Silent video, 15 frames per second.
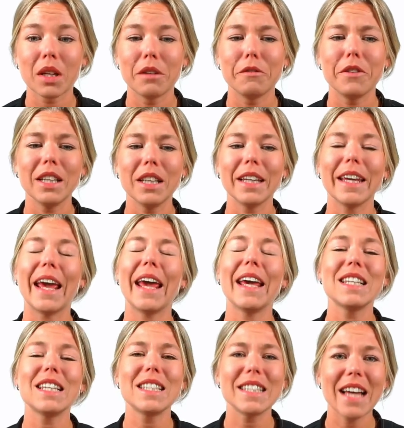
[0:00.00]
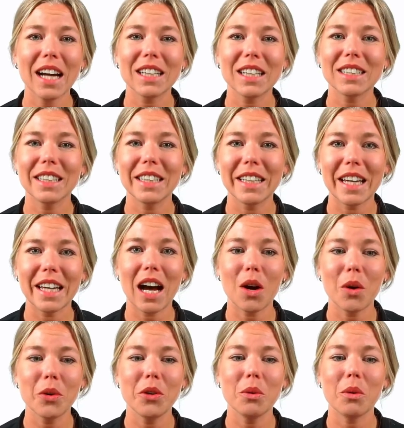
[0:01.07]
feeling exactly
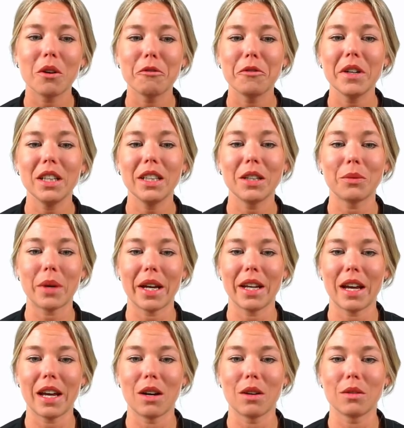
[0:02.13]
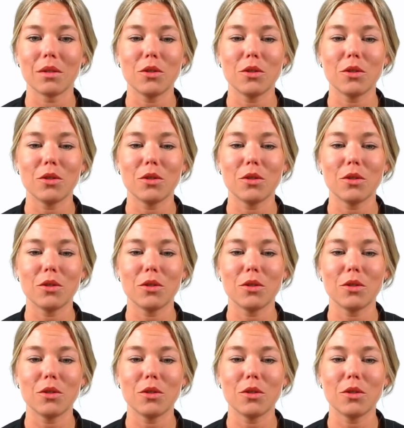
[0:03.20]
how you are feeling right now.